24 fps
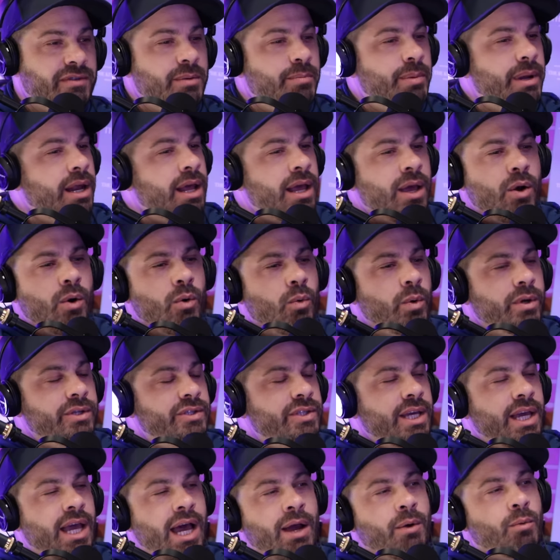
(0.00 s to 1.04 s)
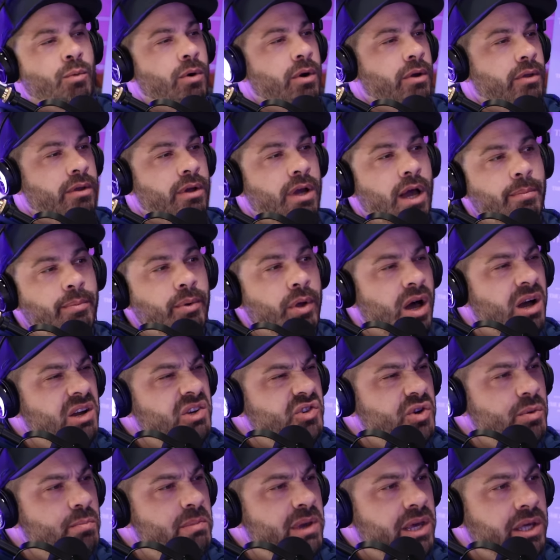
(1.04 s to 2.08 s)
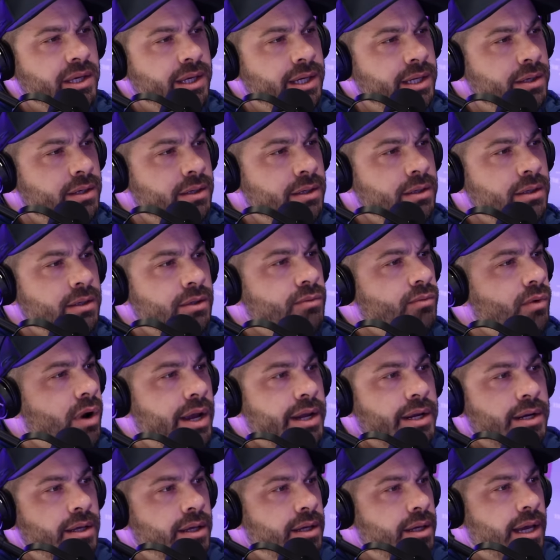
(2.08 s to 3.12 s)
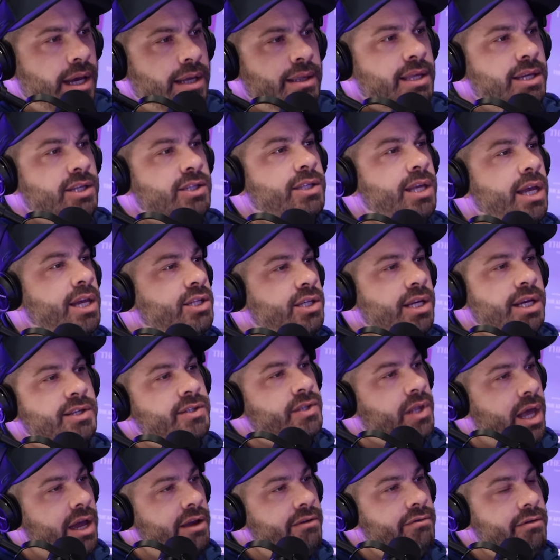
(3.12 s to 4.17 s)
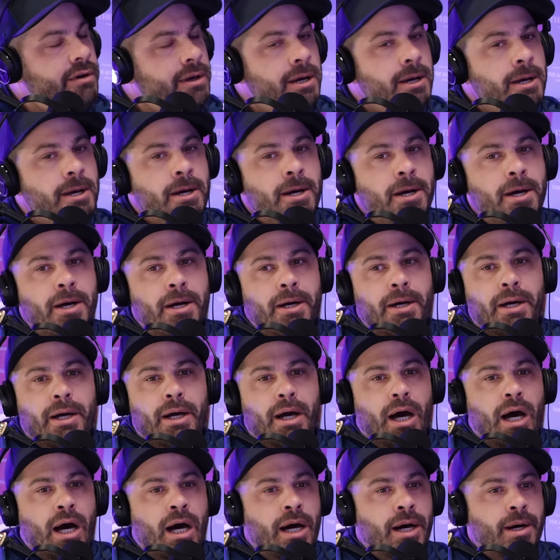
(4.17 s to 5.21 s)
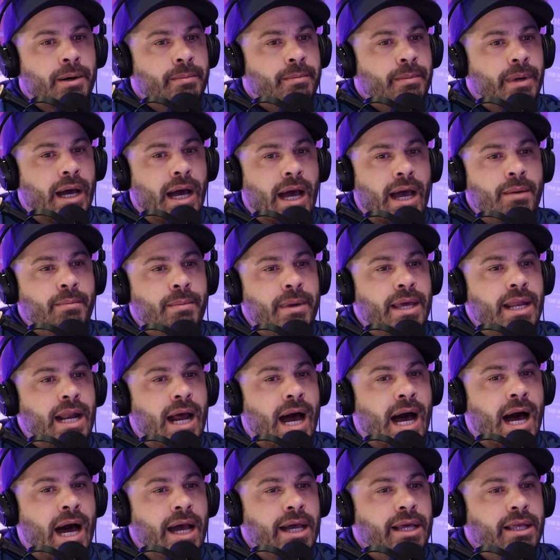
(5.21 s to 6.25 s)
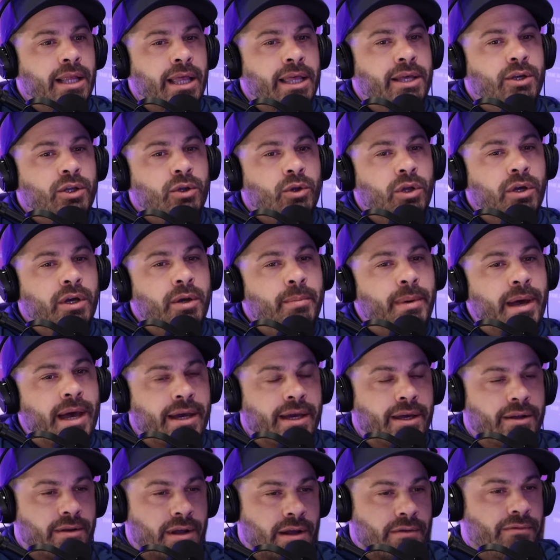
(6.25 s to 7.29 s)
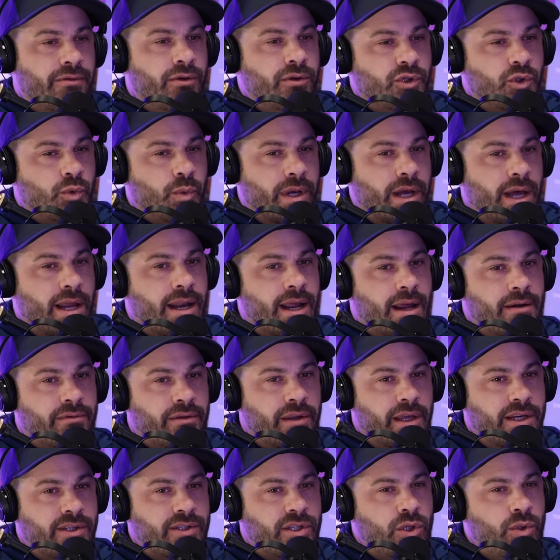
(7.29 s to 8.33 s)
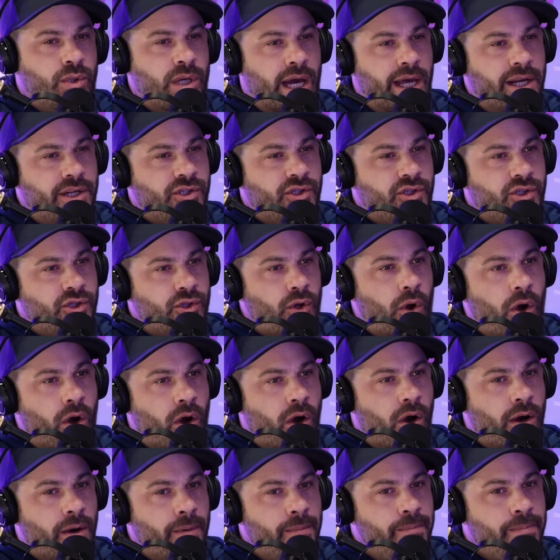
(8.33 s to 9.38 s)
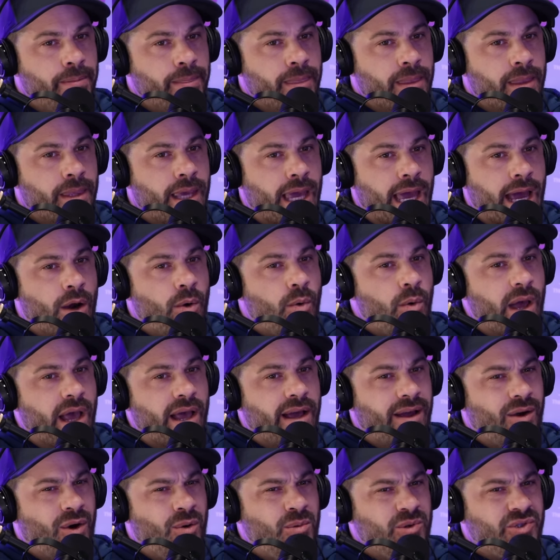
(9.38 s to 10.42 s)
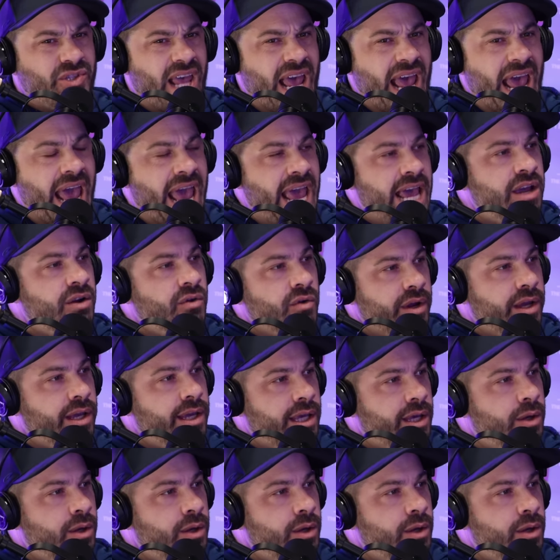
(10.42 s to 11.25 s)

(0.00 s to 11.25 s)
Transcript: but what's the guy worth? A couple hundred million, right? Yeah. At this stage of his life. Um, I mean, I like looking back at, at Full Swing on Netflix. You kind of saw how almost angry he